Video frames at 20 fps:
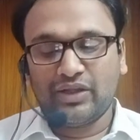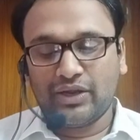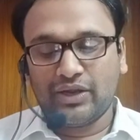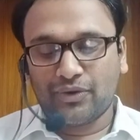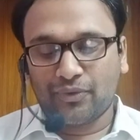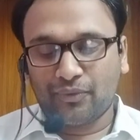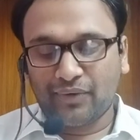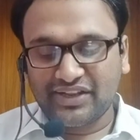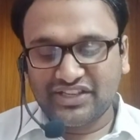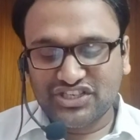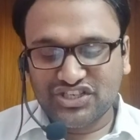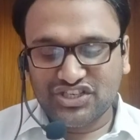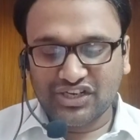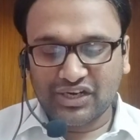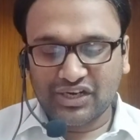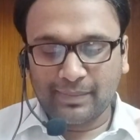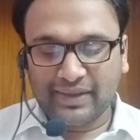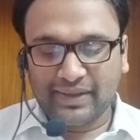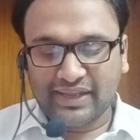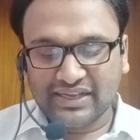
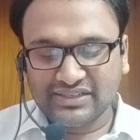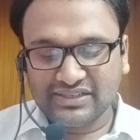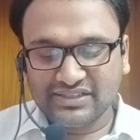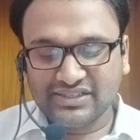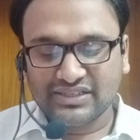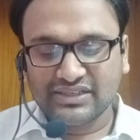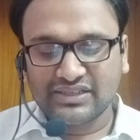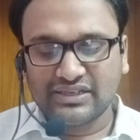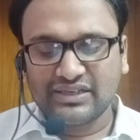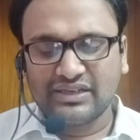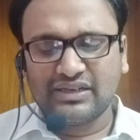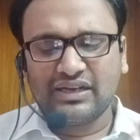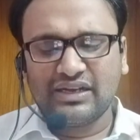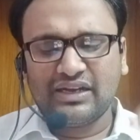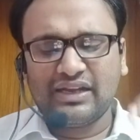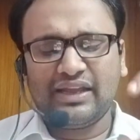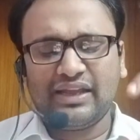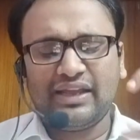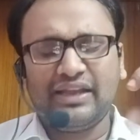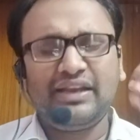Wretched means
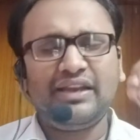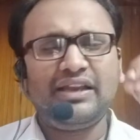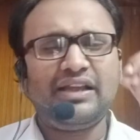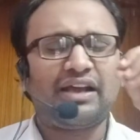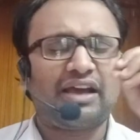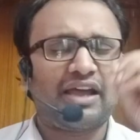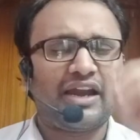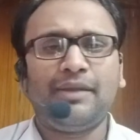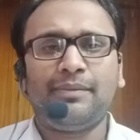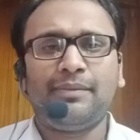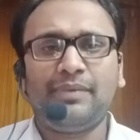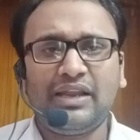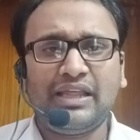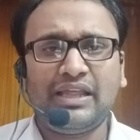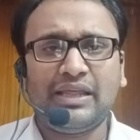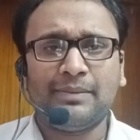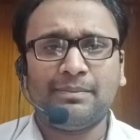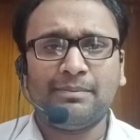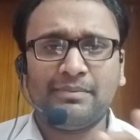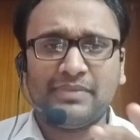
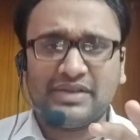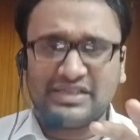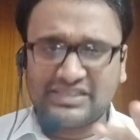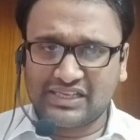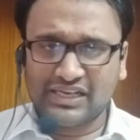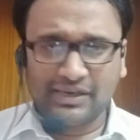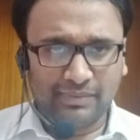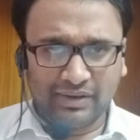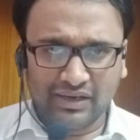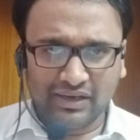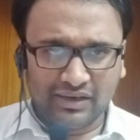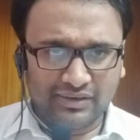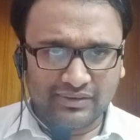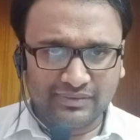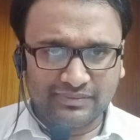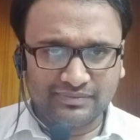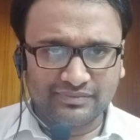incredibly miserable.